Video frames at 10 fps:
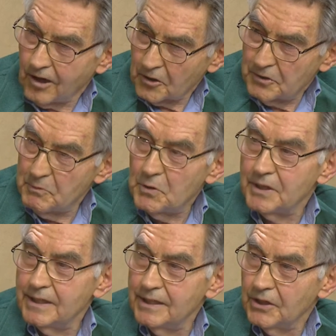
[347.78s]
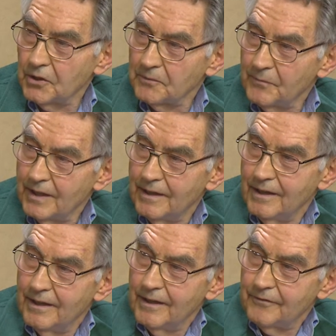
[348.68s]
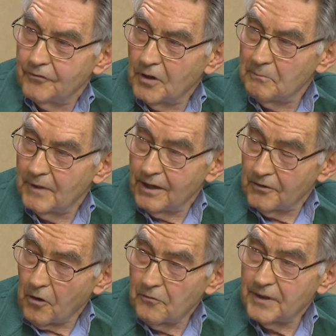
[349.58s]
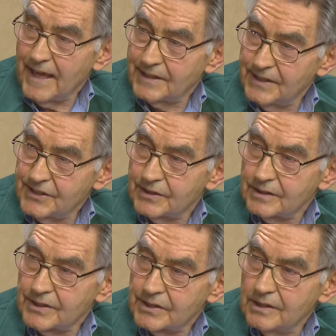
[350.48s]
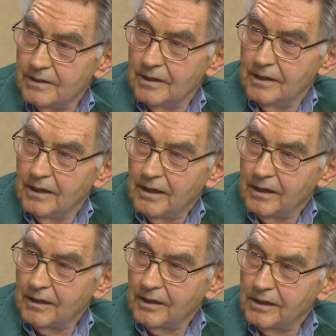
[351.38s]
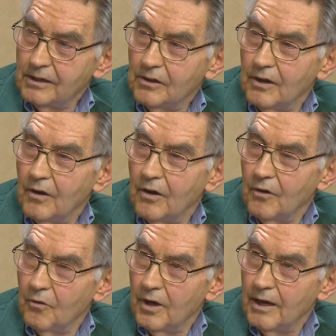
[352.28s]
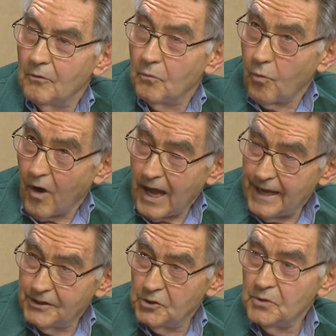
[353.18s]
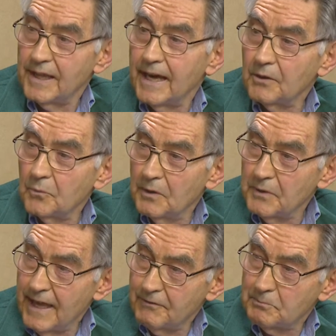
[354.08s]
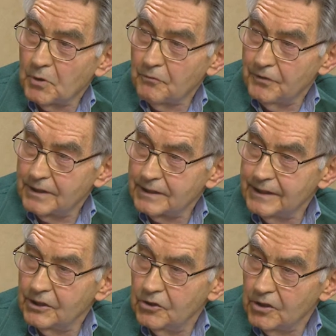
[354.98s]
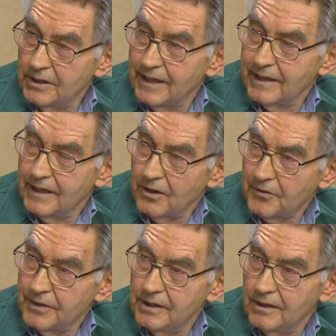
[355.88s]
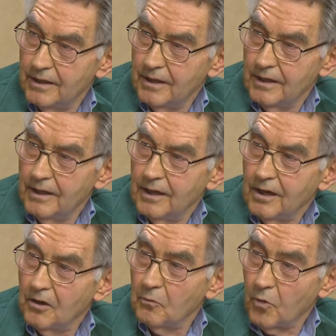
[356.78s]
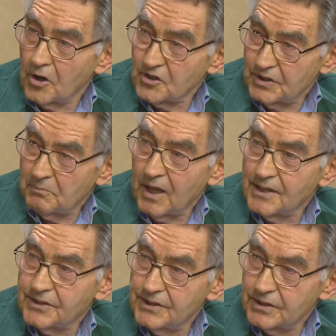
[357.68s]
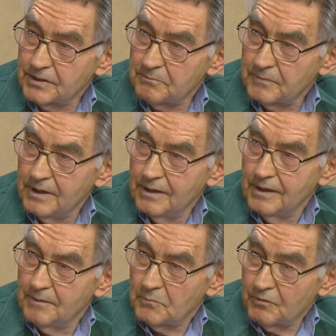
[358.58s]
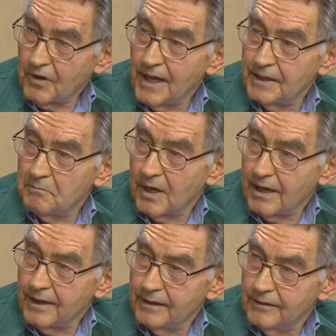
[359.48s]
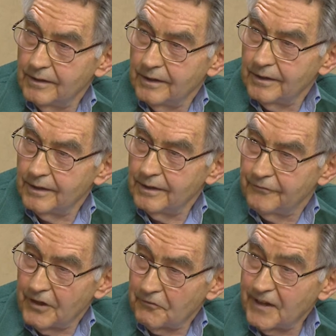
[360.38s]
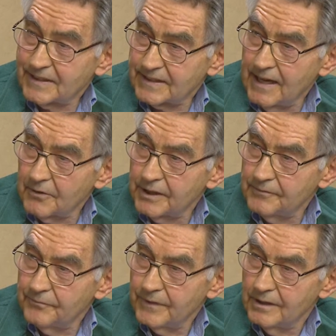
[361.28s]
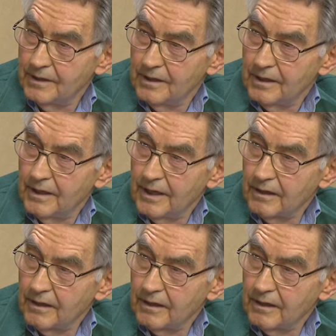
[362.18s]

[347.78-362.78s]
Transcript: our community here from uh, over that distance. Mm -hmm. why do that when we have a perfectly good and healthy water supply system provided by Fairfax County? Mm -hmm.